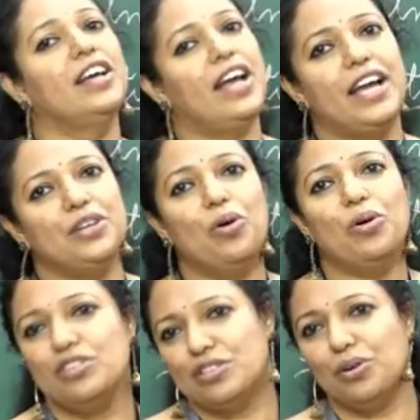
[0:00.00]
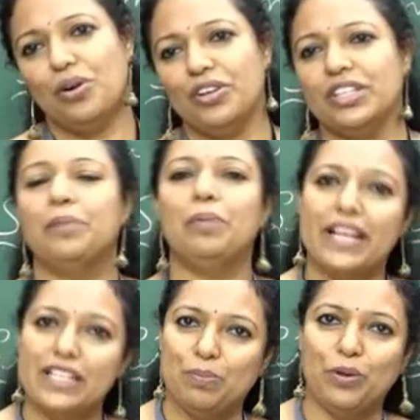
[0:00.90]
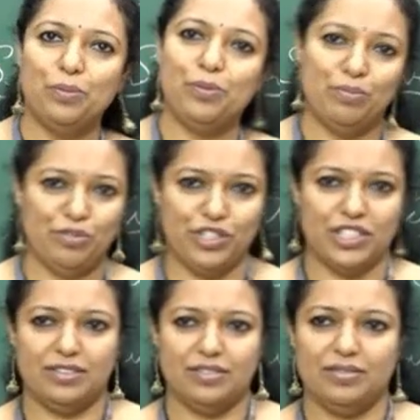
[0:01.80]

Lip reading: and also on the export promotion.